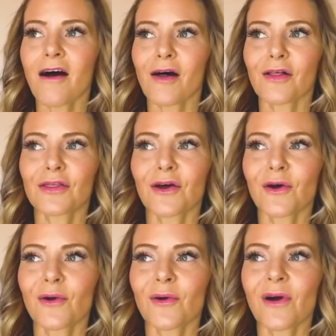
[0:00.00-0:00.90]

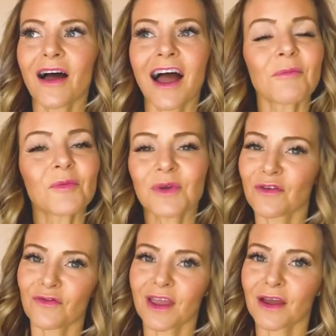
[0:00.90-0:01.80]
Although I'm a big
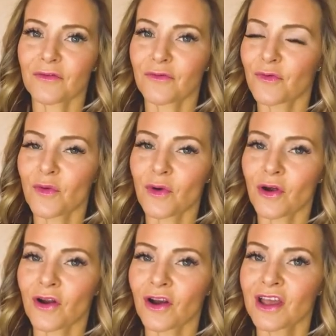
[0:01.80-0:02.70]
fan
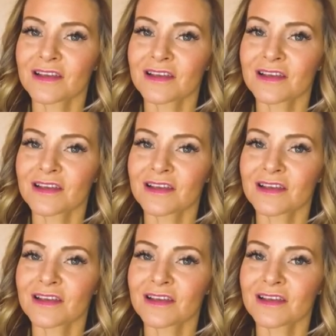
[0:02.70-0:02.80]
for